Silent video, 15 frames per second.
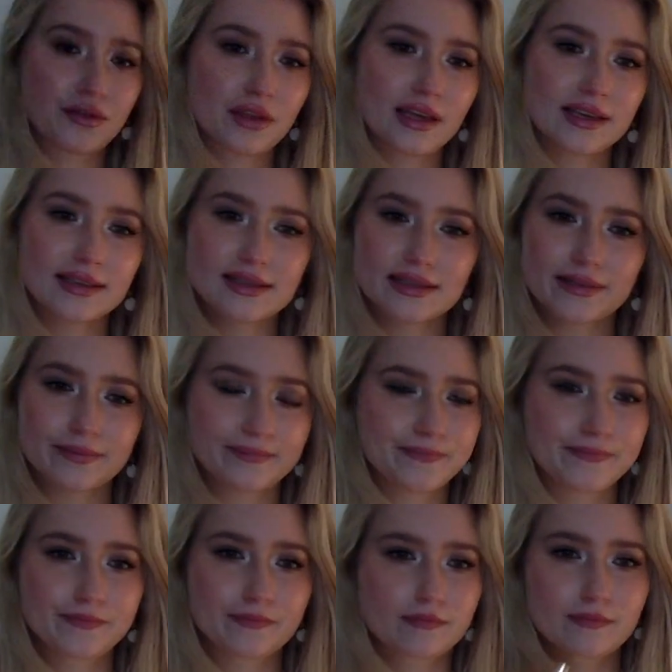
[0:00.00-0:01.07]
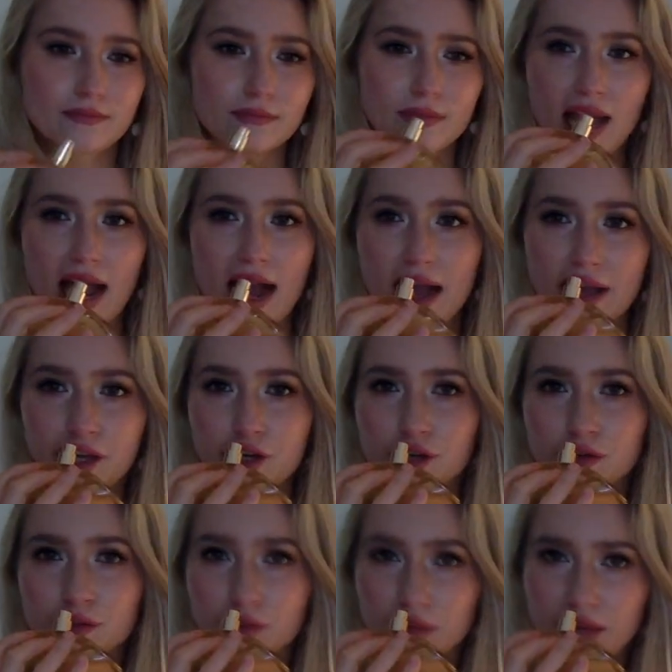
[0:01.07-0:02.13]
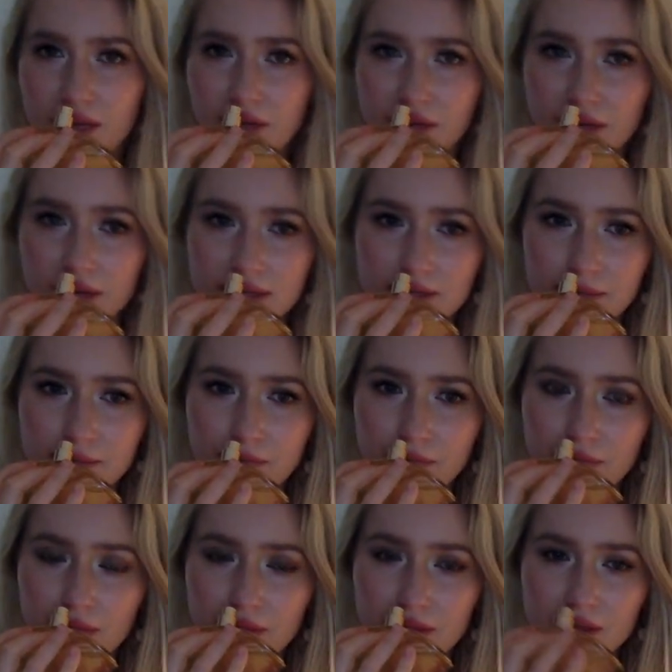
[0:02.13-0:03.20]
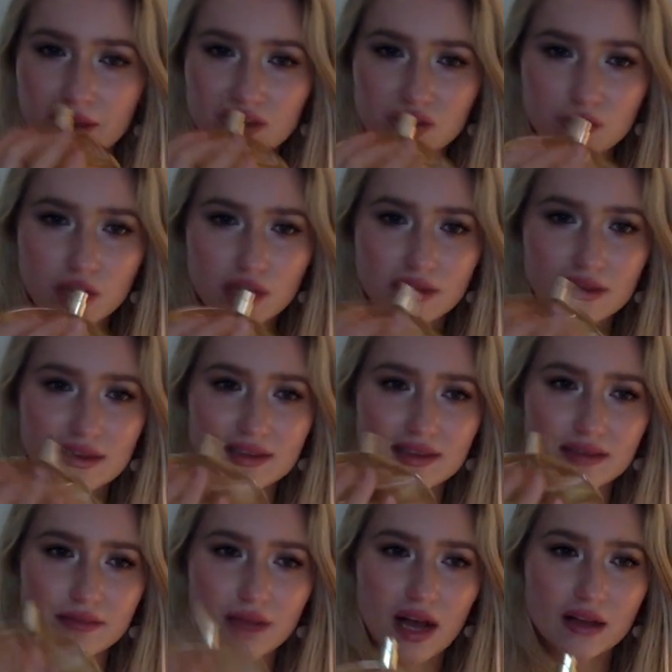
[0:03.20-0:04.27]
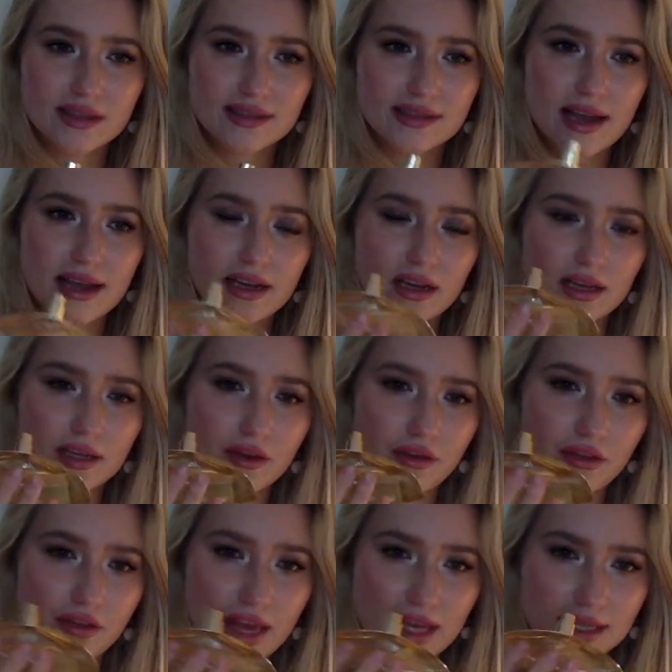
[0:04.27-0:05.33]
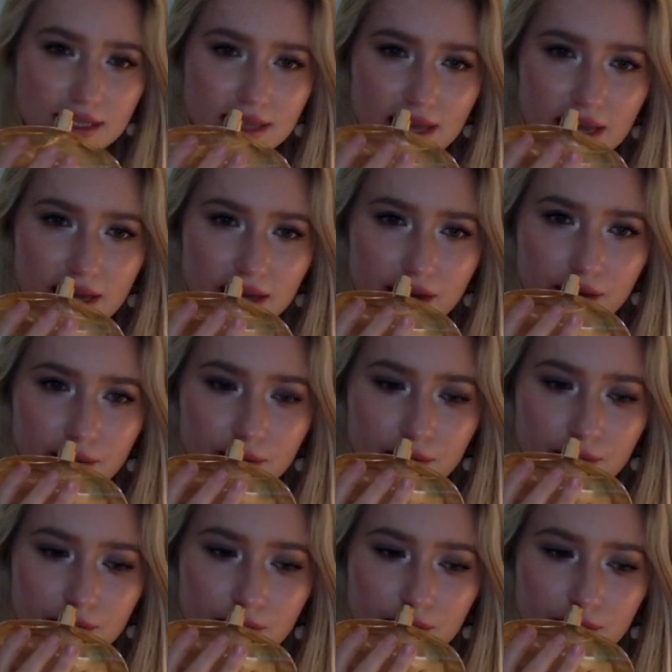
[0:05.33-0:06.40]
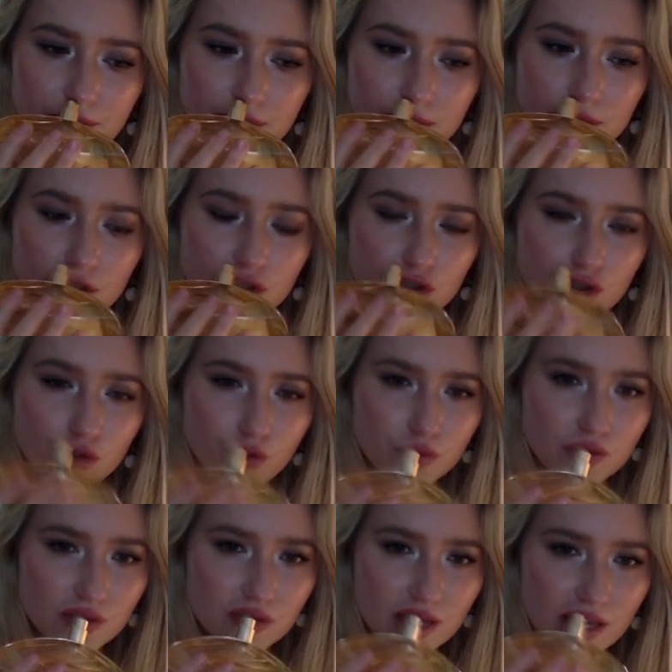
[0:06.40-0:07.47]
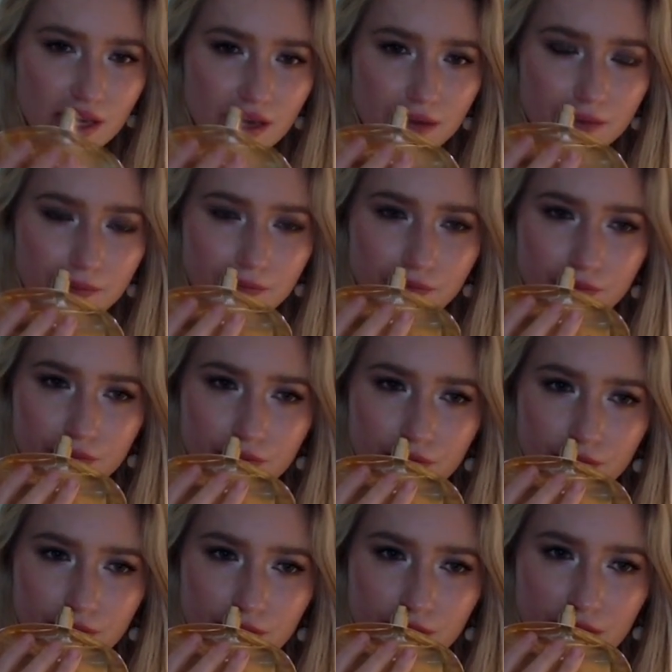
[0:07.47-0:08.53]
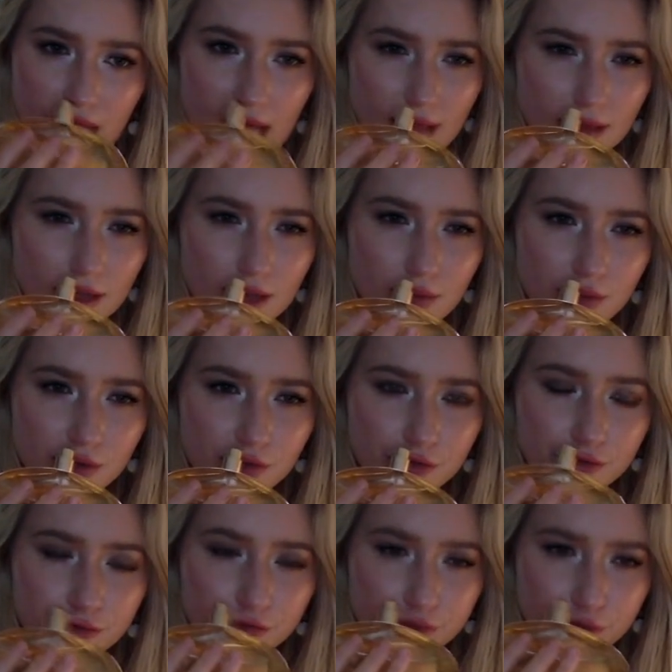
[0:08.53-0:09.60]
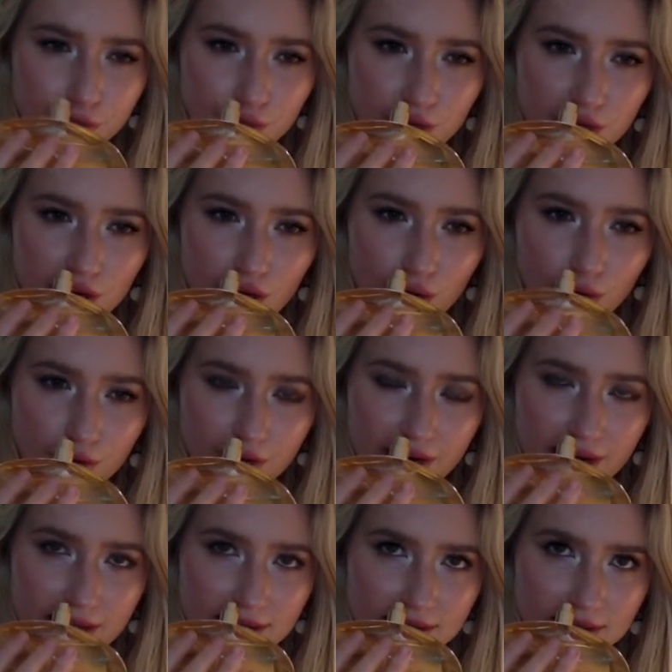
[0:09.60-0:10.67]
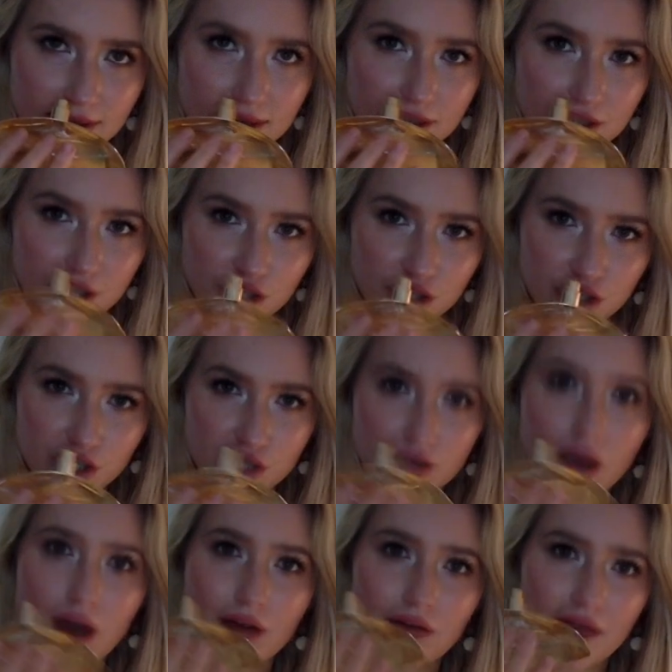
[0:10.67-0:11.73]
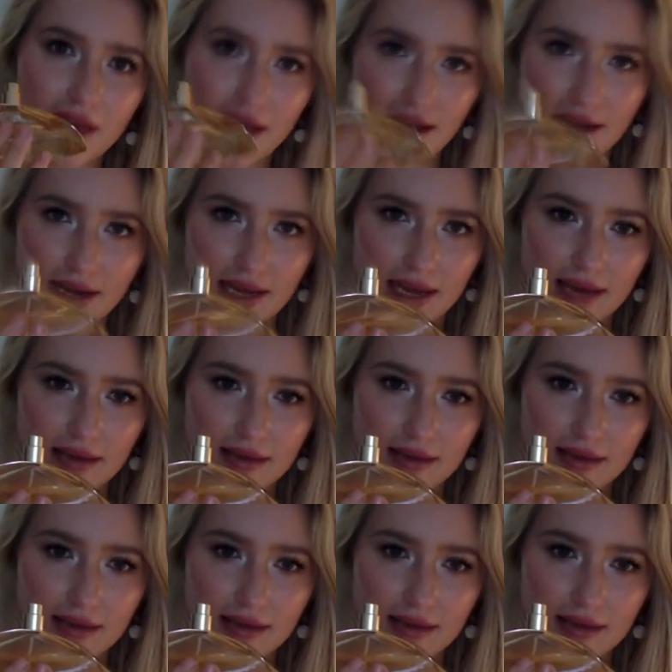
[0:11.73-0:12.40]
this, I couldn't believe it. This one smells like an authentic, juicy, a little bit fruity oriental edition of a honey.